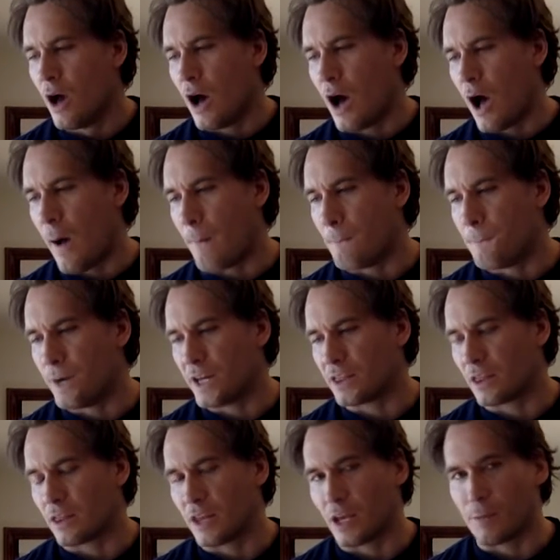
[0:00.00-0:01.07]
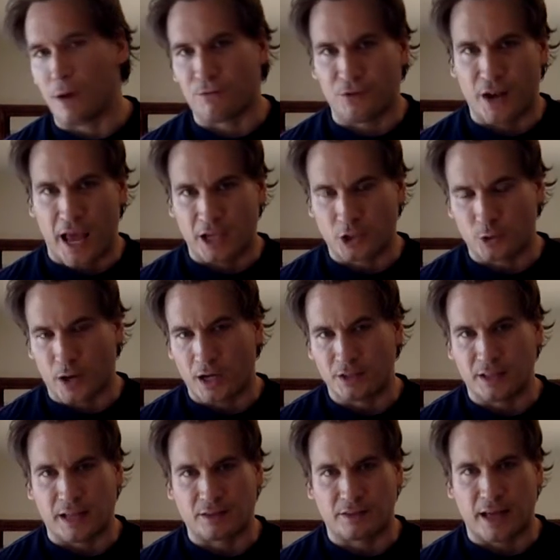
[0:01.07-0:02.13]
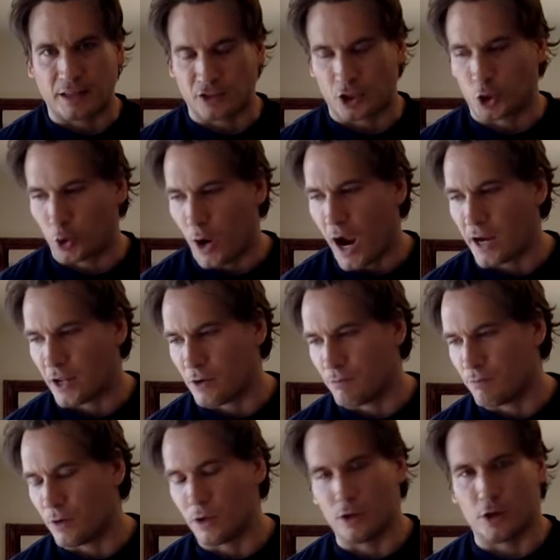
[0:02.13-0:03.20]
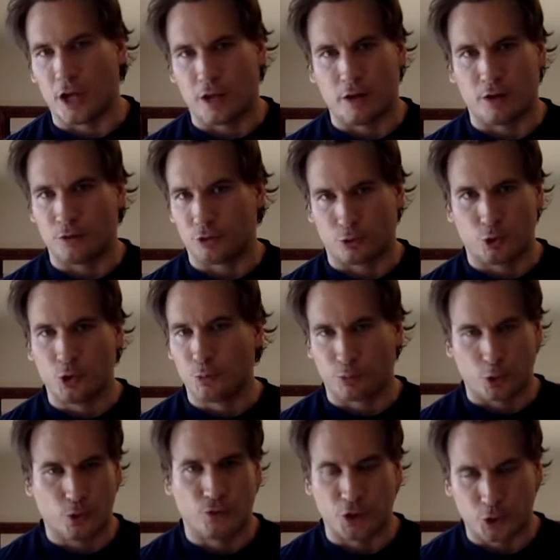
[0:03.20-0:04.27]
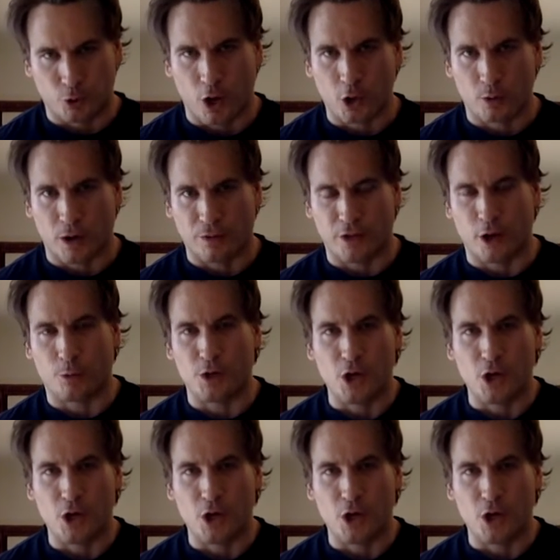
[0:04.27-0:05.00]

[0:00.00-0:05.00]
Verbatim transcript: Um, but the thing about finasteride is that that's a tried and, uh, and true proven drug right there.